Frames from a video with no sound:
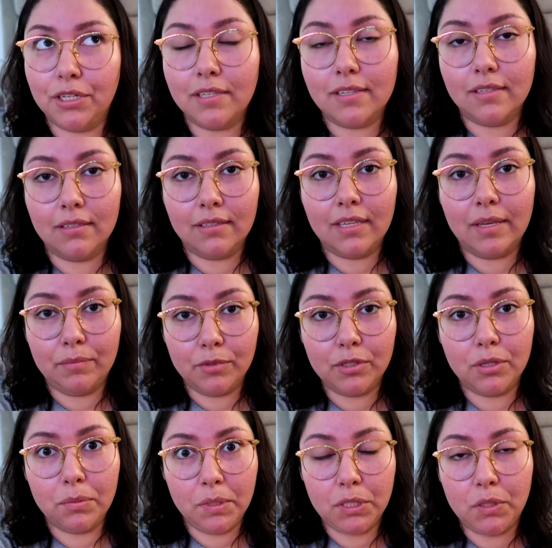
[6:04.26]
She seems
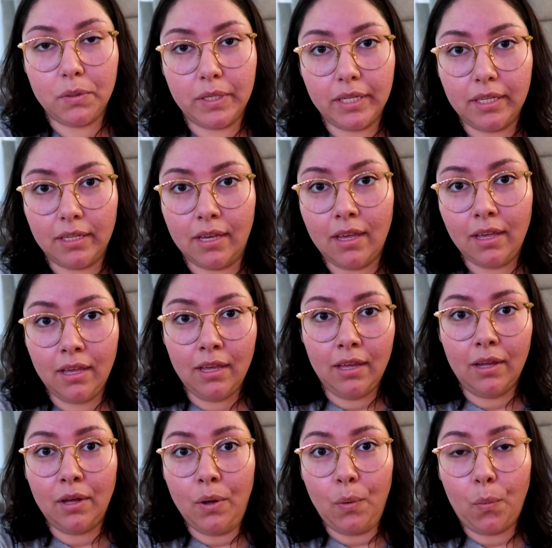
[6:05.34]
to be doing
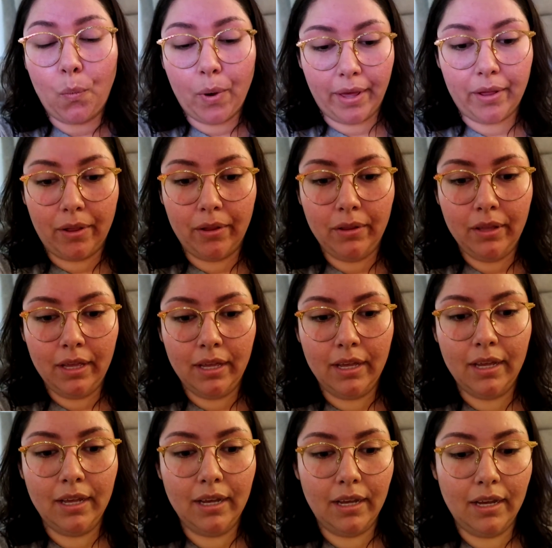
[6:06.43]
well.
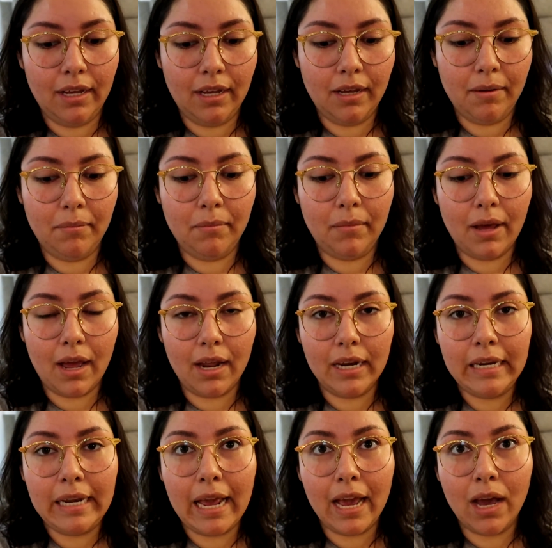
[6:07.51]
Um,
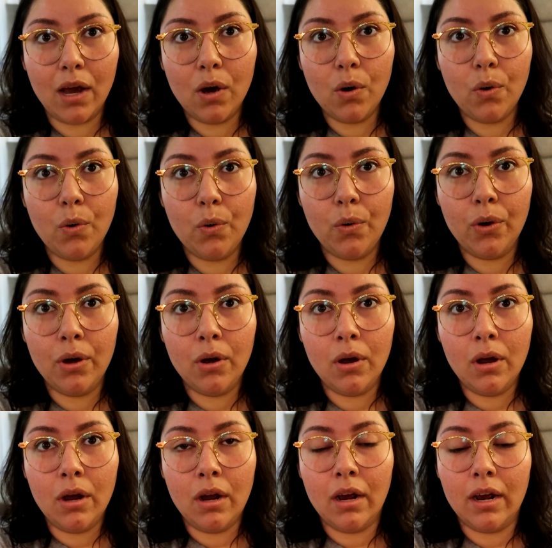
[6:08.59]
now
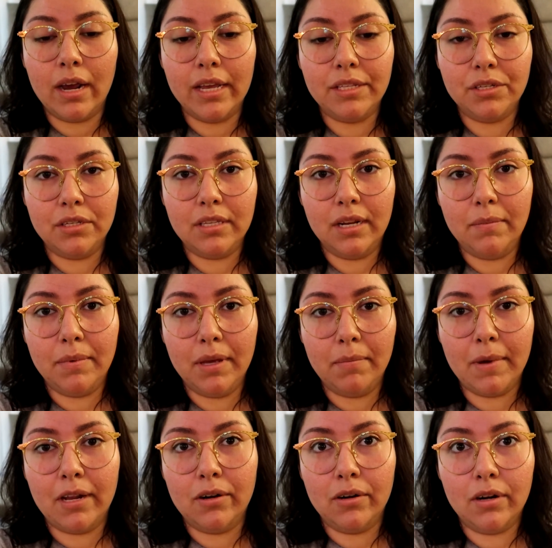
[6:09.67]
it's just going to be a
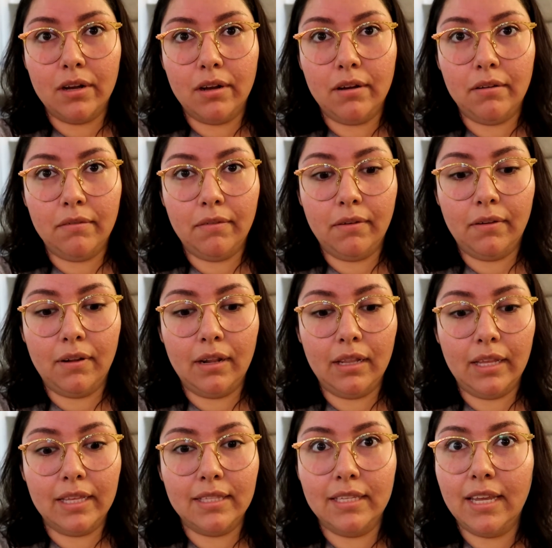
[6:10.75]
matter of
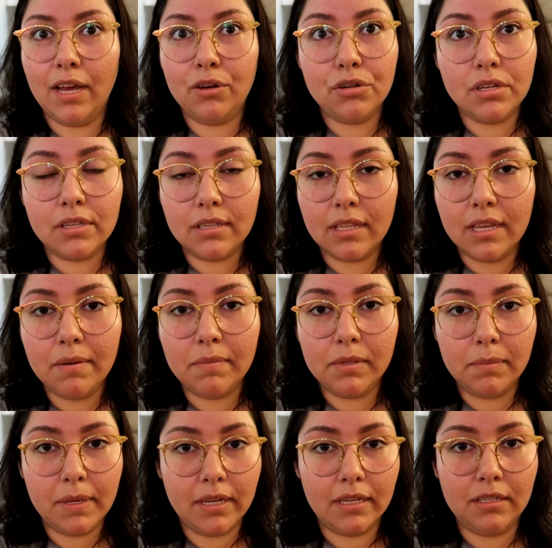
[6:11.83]
let's see how she
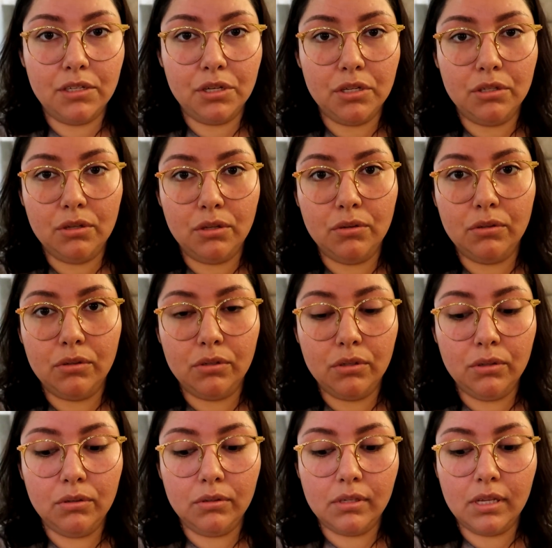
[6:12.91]
sleeps because she's used
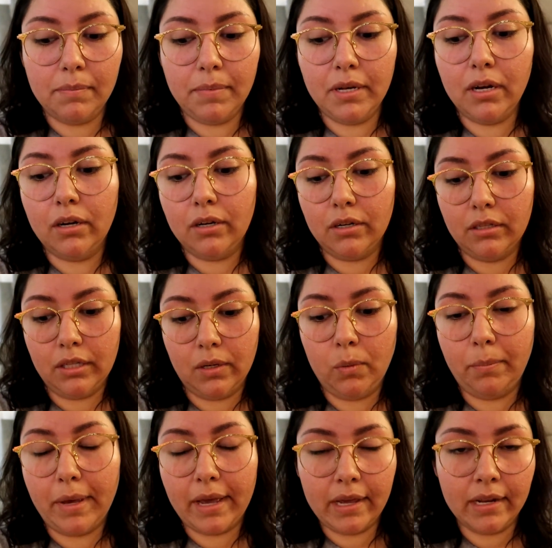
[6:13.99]
to sleeping on her
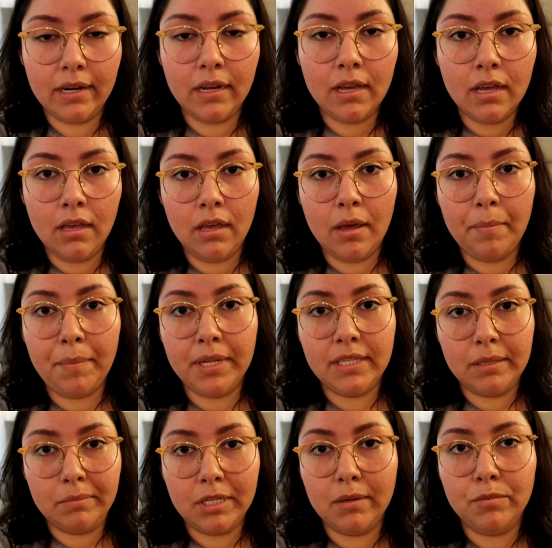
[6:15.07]
little bed but
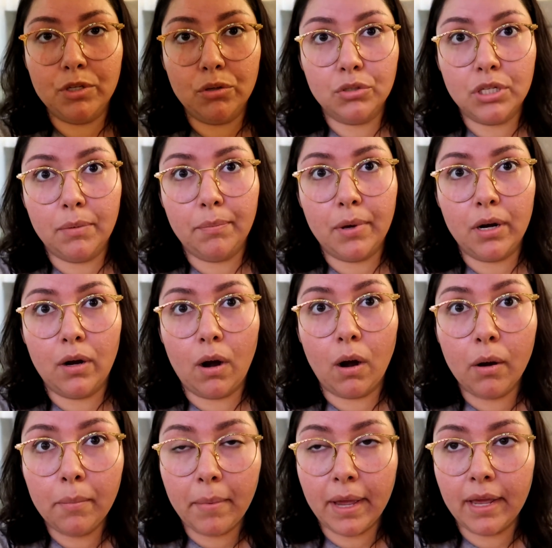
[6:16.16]
sometimes she'll jump on
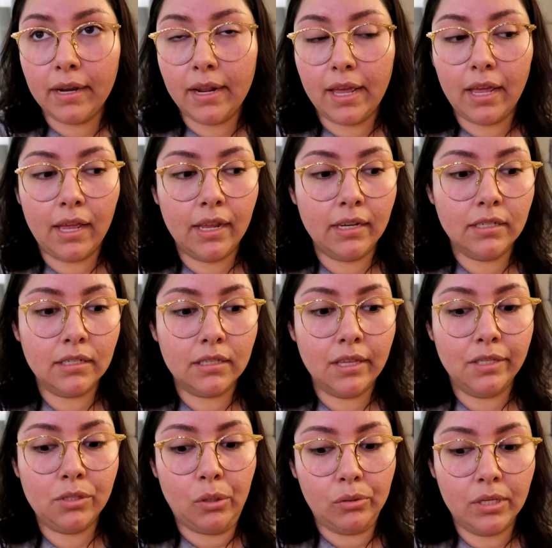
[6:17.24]
our bed and
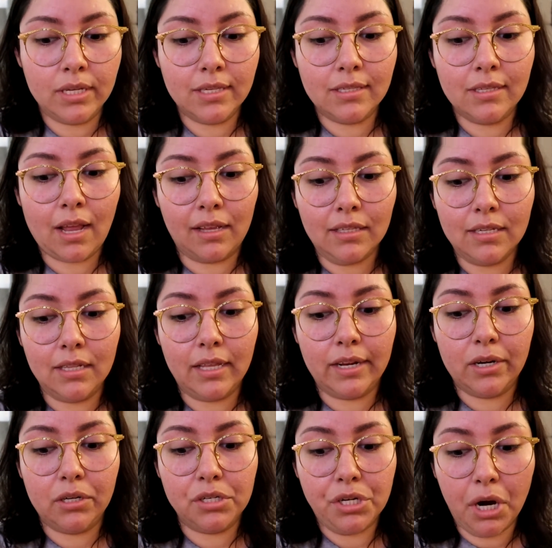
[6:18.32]
they told us not to let
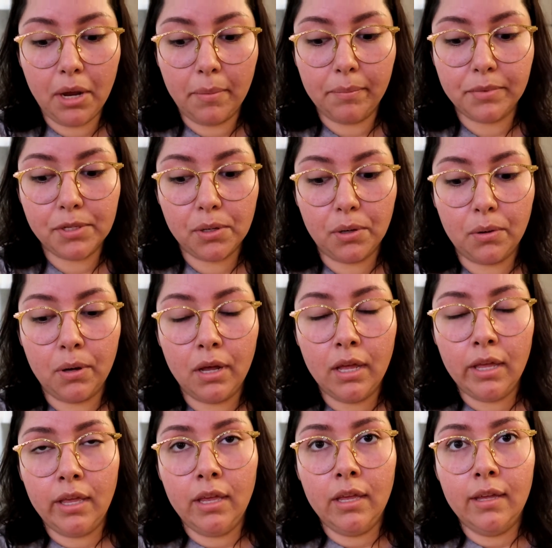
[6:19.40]
her jump so
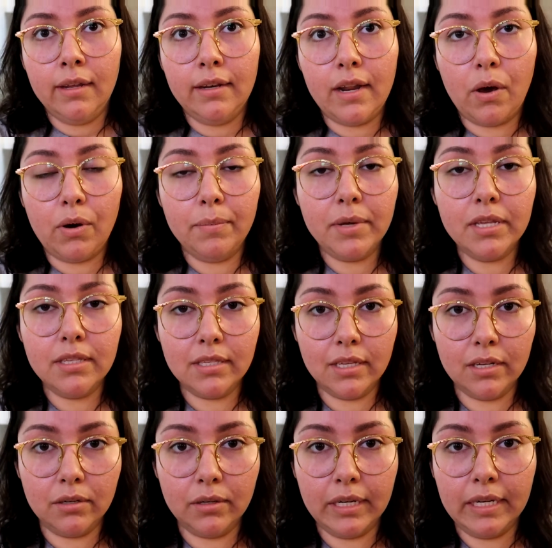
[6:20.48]
now I'm
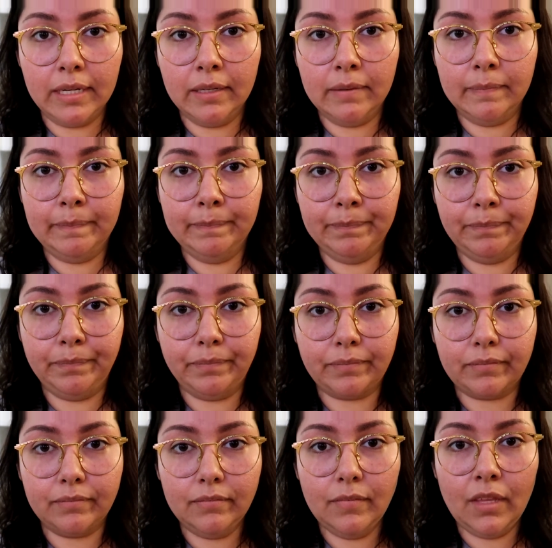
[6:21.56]
considering
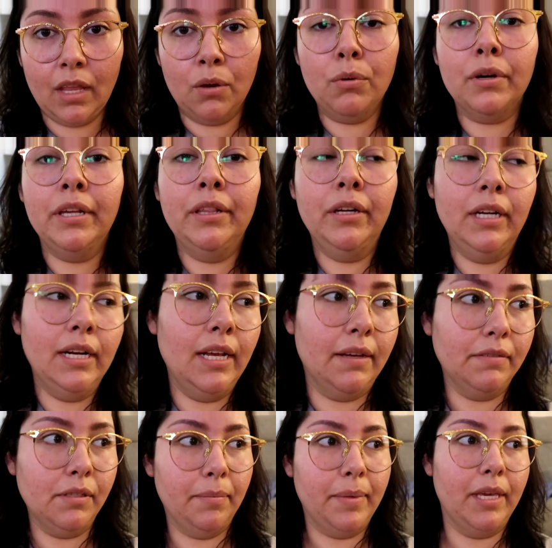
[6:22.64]
we're either gonna
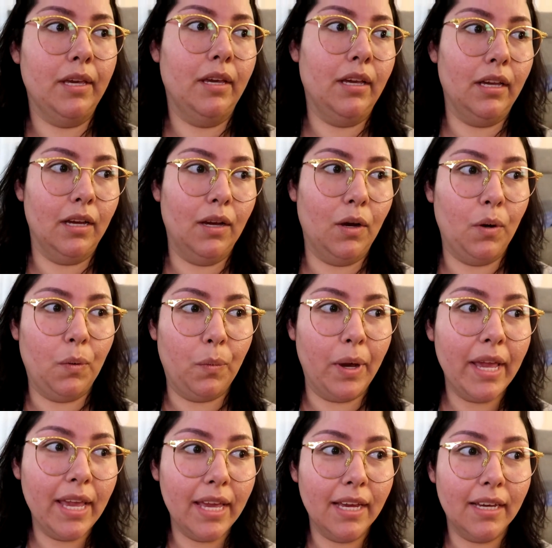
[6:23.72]
have to be
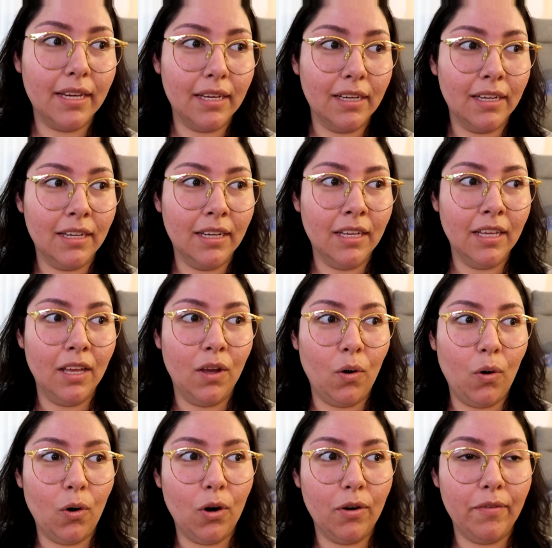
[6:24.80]
awake
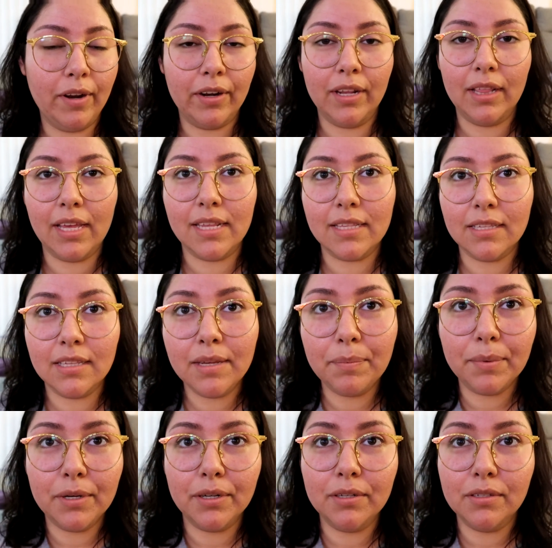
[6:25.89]
or very light
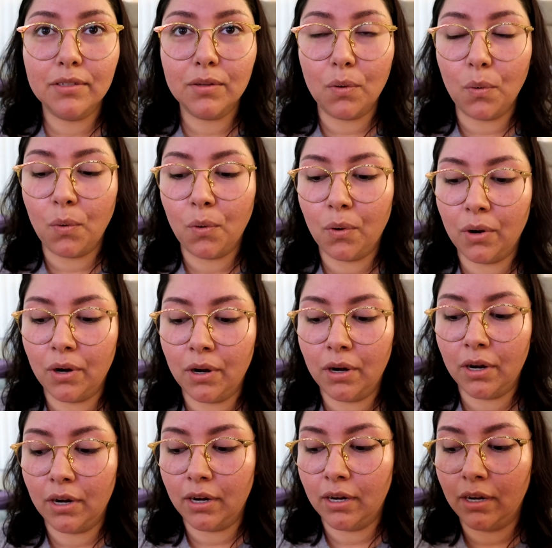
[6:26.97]
sleepers
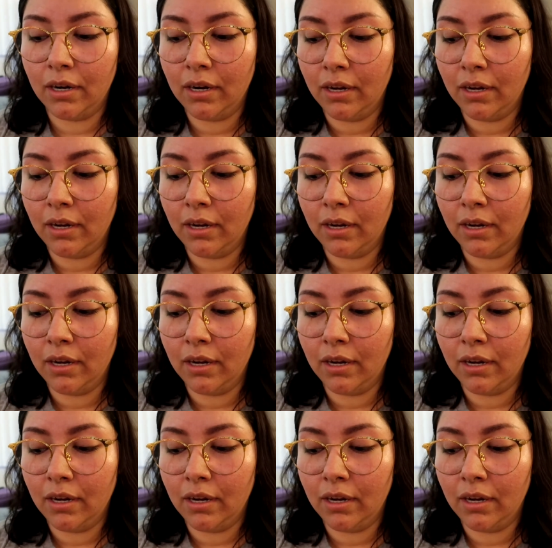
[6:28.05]
or